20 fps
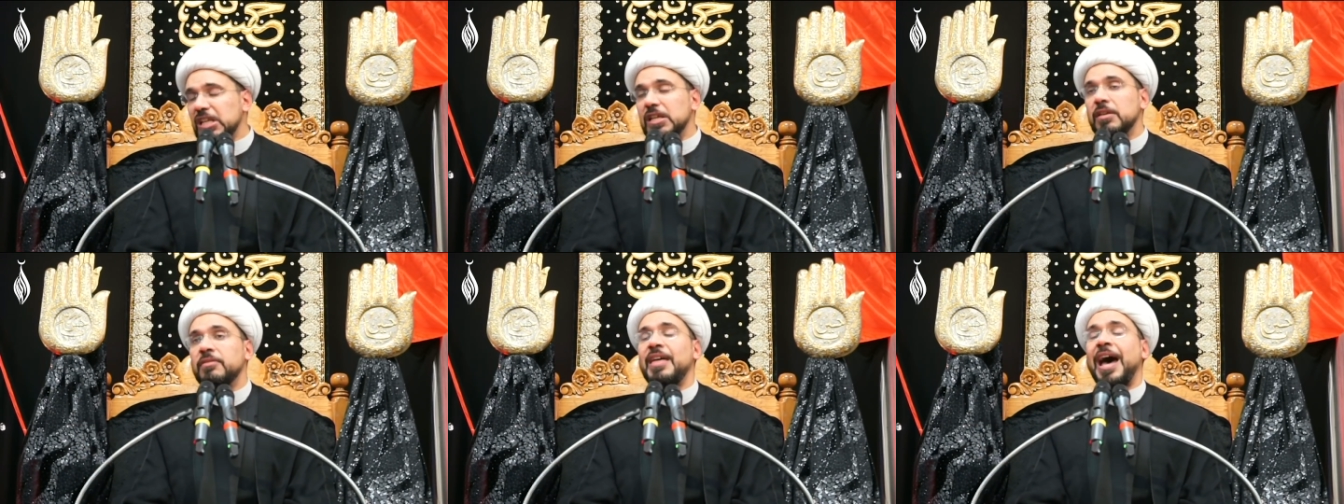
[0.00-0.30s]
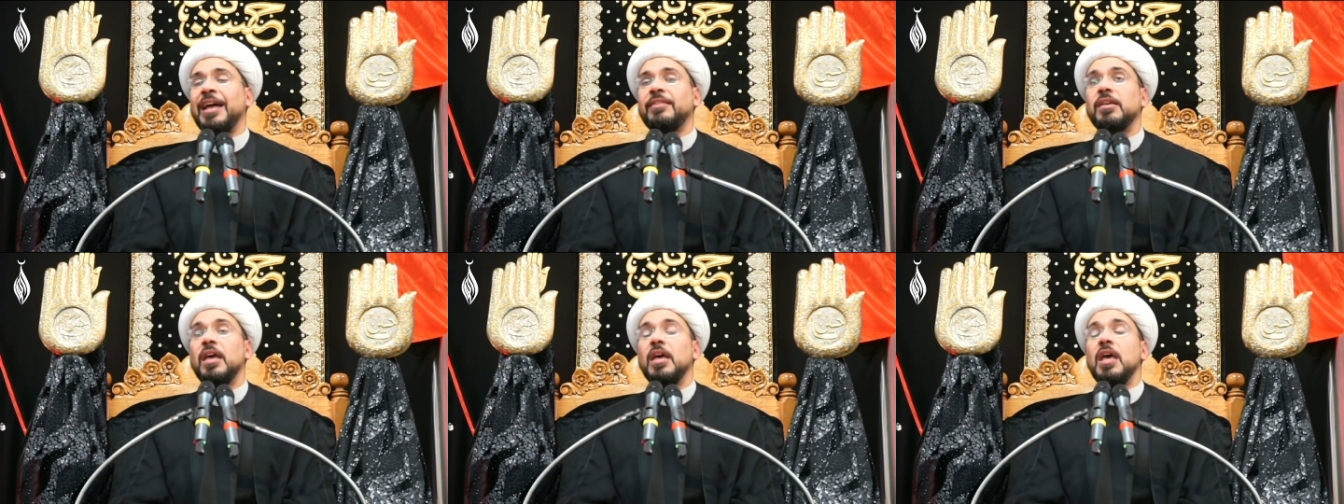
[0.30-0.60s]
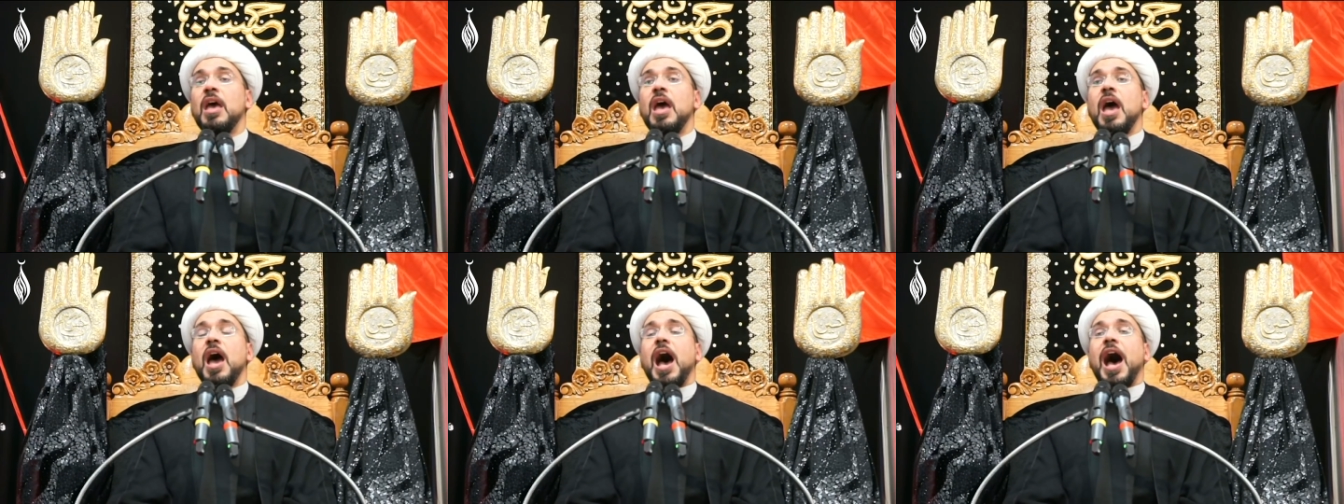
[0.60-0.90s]
That
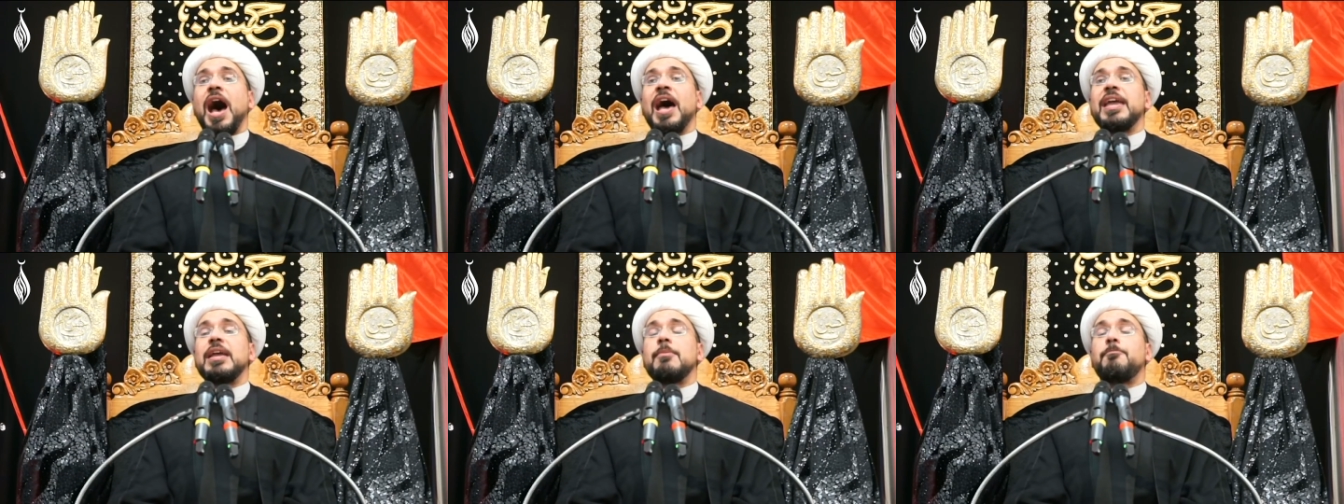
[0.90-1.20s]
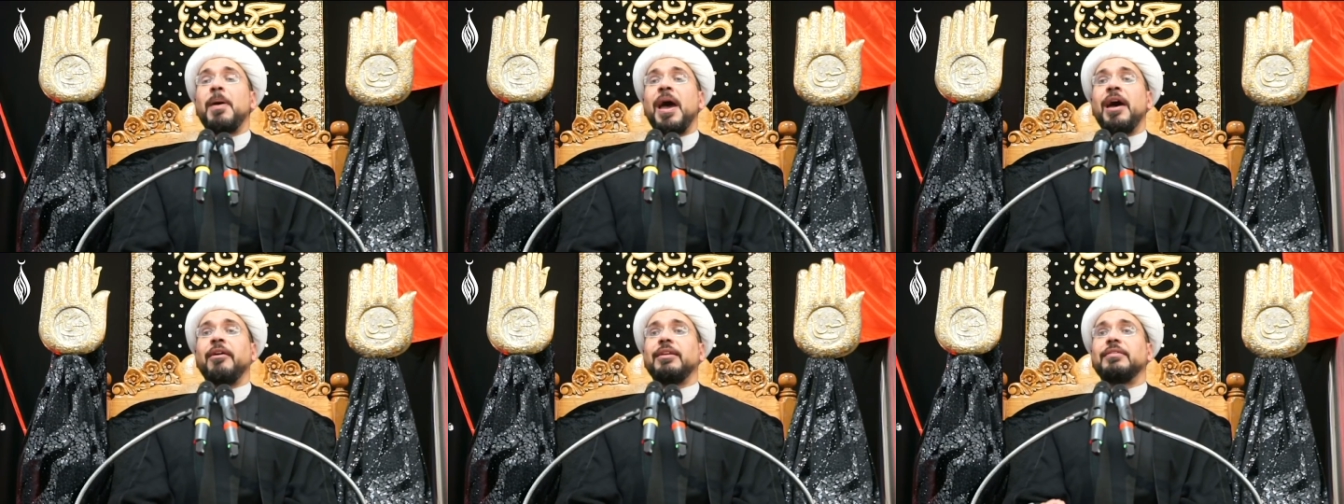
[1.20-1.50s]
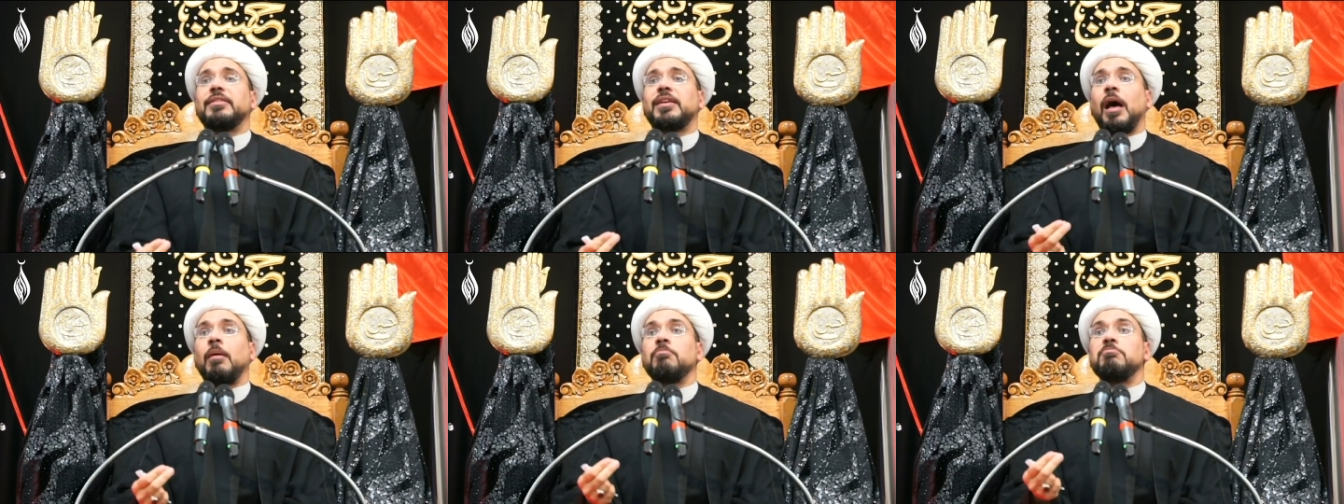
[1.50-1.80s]
a
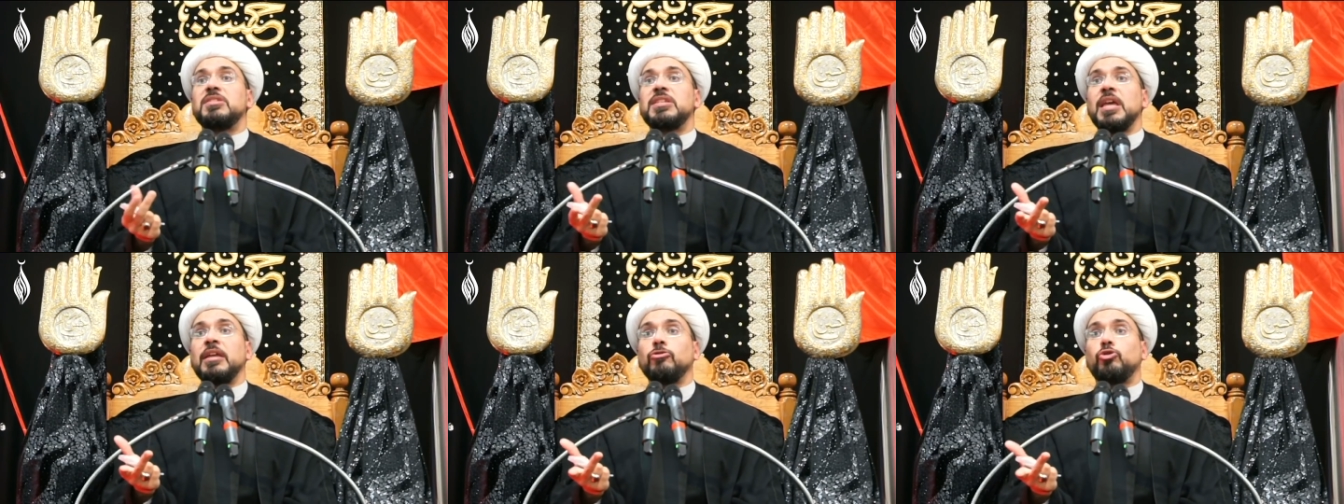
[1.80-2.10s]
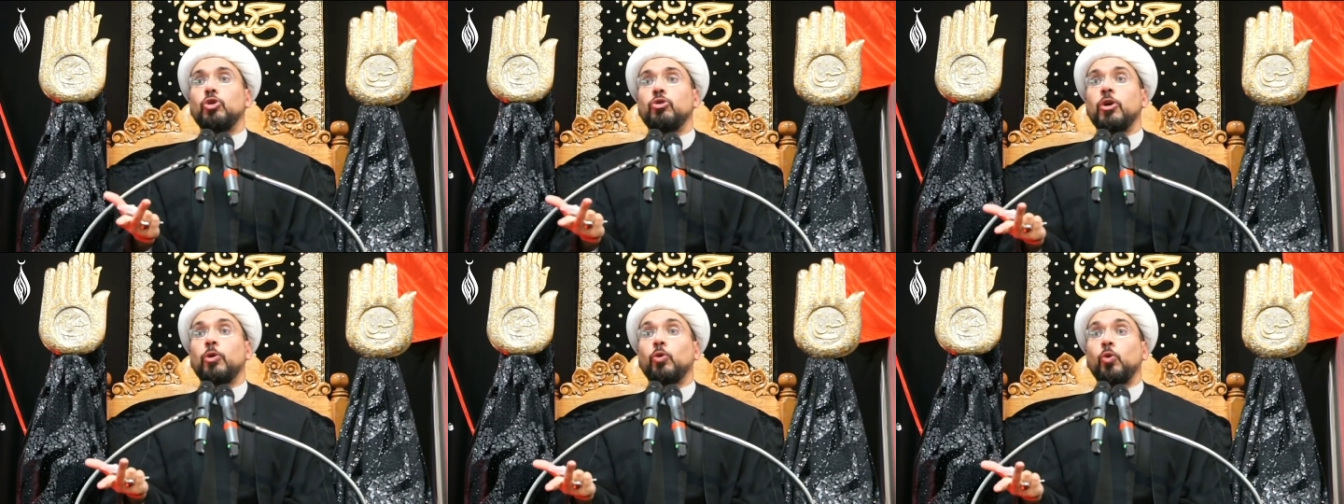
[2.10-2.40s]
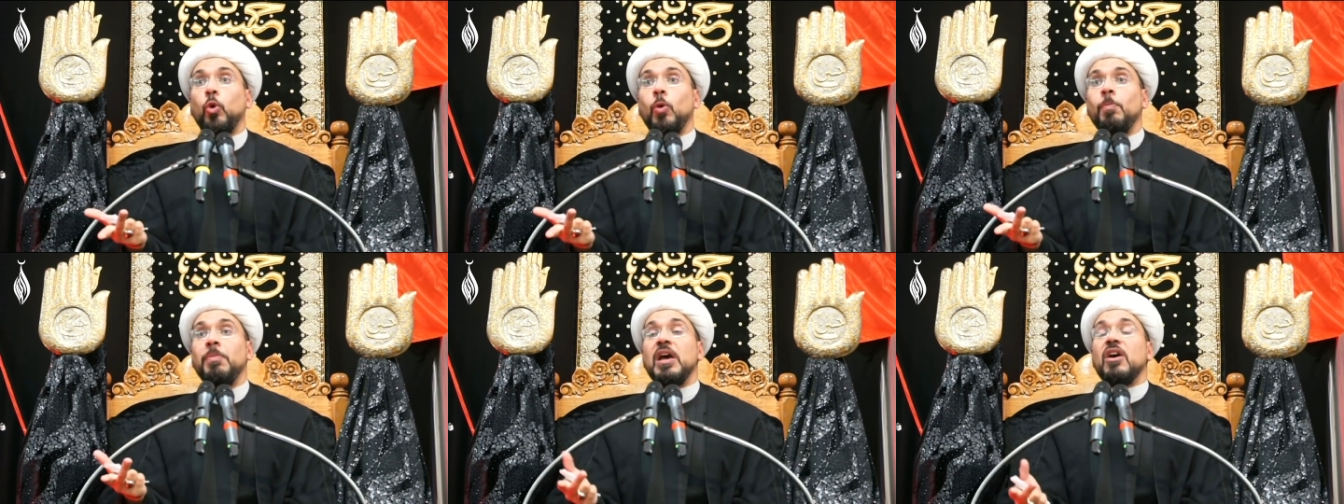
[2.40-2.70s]
parent comes into the room,